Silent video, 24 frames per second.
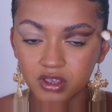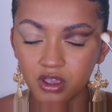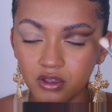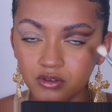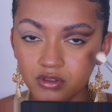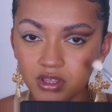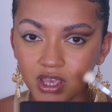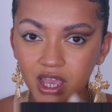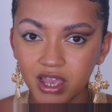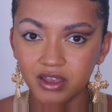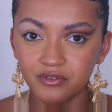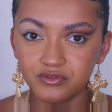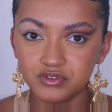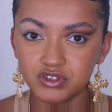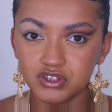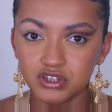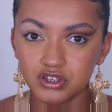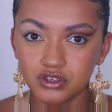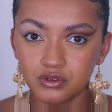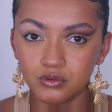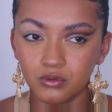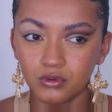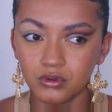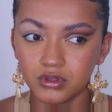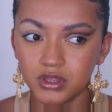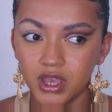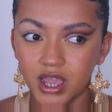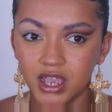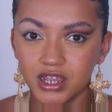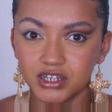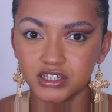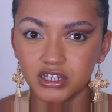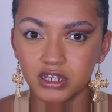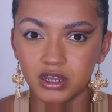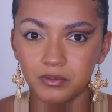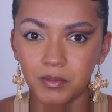I only have 2 other
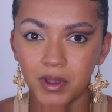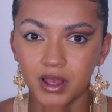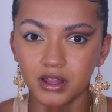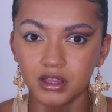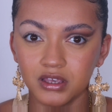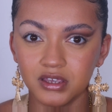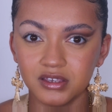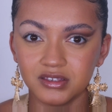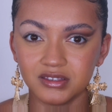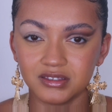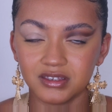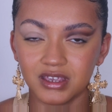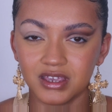eyeshadow palettes.